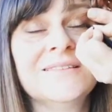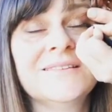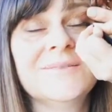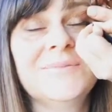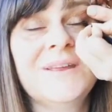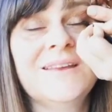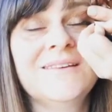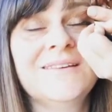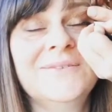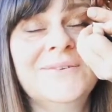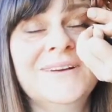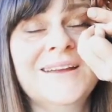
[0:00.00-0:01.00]
depending
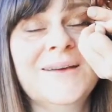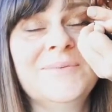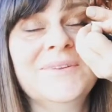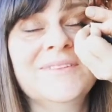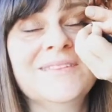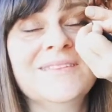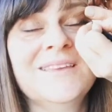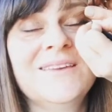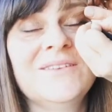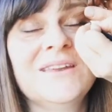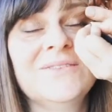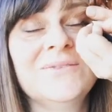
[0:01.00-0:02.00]
on what happens this
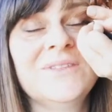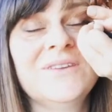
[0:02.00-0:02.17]
evening with